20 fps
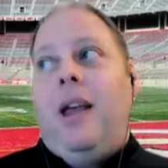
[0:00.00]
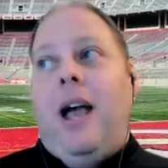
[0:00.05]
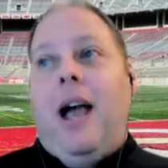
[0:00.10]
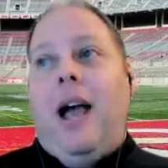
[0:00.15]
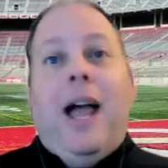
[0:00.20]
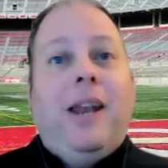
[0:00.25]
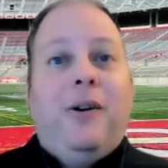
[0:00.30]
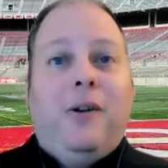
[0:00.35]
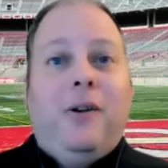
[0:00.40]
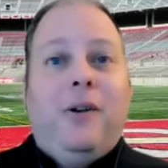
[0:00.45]

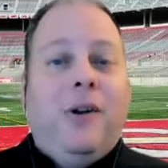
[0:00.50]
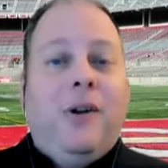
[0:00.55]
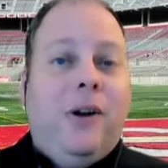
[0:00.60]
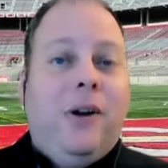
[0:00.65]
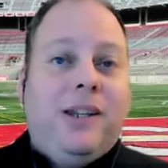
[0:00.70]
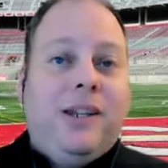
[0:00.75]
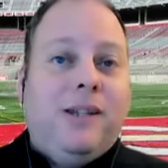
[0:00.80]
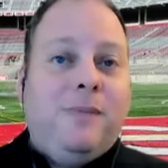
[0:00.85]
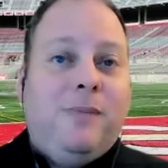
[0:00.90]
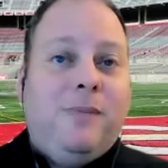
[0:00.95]
I don't know
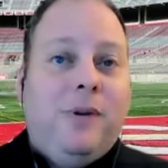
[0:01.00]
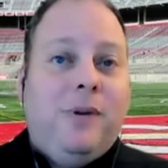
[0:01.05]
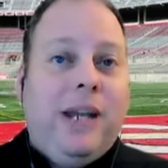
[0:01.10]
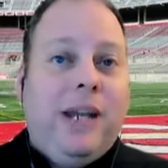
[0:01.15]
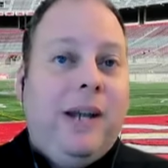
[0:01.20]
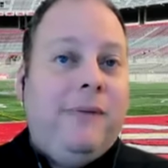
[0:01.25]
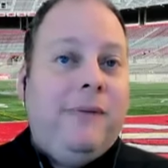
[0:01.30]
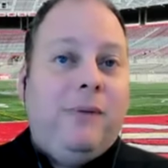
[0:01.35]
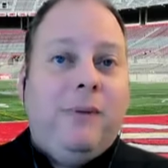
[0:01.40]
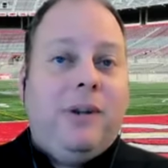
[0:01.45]
at this point,
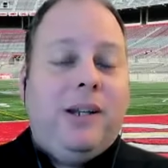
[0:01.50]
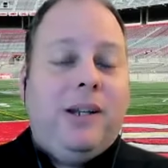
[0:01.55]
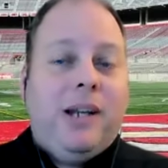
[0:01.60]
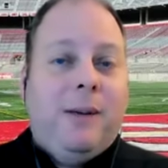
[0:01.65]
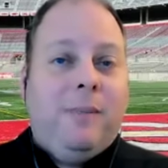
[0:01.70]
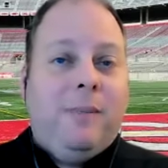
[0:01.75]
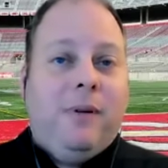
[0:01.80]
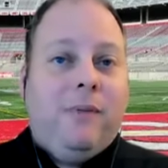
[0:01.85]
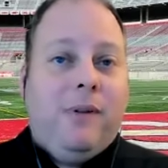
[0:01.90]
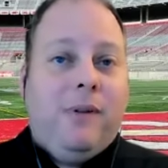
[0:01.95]
even with a
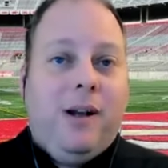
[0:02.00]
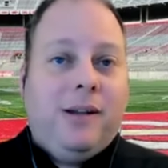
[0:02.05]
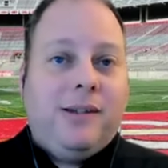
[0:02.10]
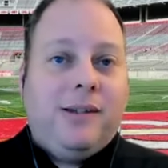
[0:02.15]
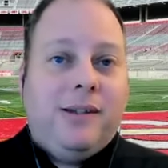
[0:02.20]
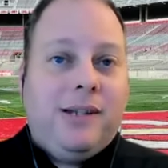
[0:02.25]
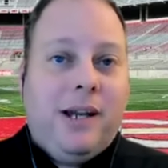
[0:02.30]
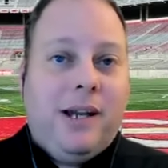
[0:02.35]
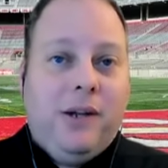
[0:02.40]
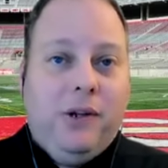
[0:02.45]
couple of
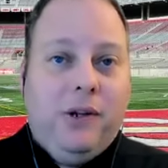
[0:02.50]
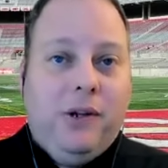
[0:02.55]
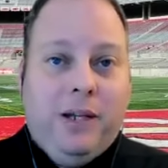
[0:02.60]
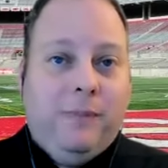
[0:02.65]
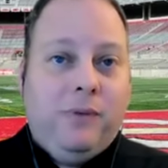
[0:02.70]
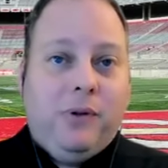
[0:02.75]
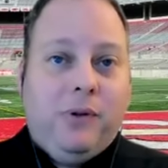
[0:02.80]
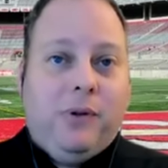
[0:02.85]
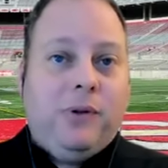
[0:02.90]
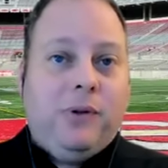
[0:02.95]
losses, how you
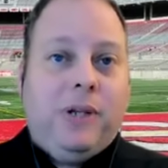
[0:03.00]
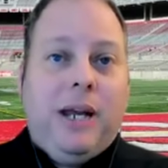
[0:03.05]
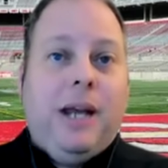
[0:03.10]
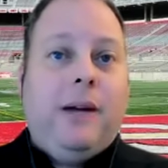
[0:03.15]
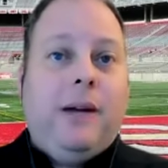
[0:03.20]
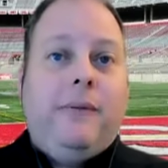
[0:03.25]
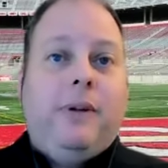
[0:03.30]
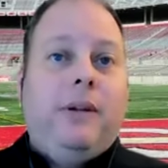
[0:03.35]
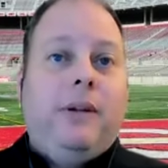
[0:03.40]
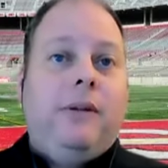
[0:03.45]
keep Georgia
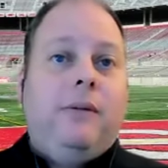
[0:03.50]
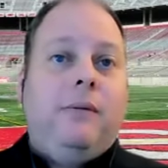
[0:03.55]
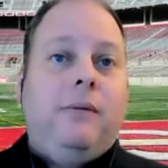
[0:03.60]
out of it.